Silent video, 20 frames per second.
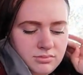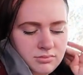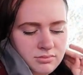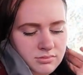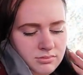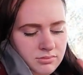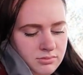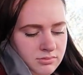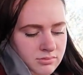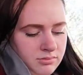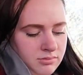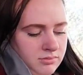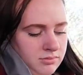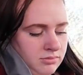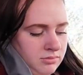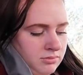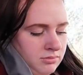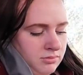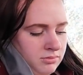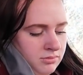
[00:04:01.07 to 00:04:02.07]

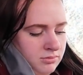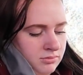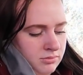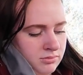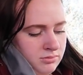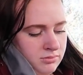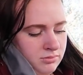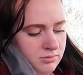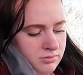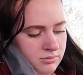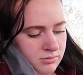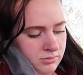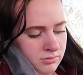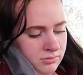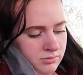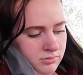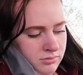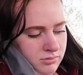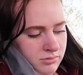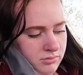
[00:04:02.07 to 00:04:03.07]

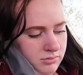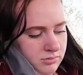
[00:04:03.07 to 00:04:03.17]
(not speaking)